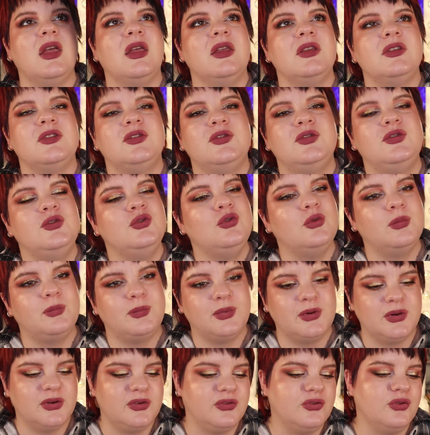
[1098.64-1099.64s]

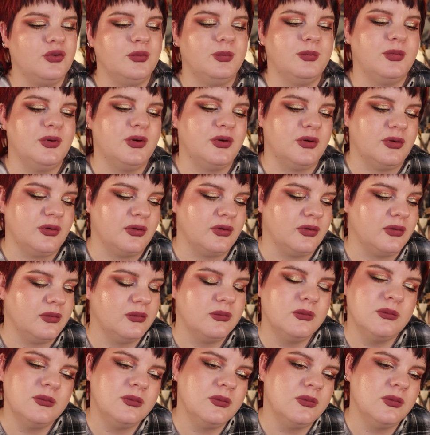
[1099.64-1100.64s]
duper
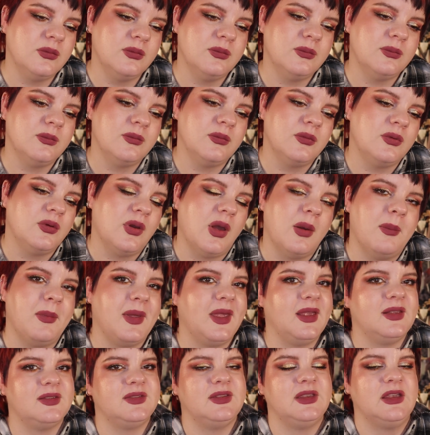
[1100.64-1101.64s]

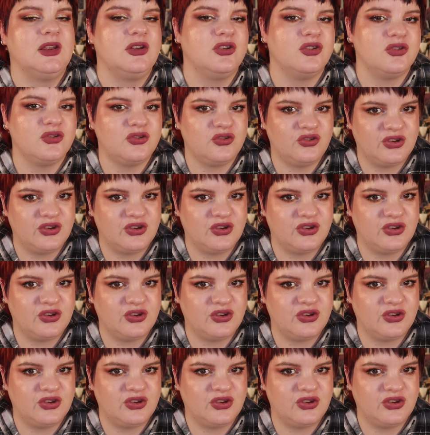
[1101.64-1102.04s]
amazing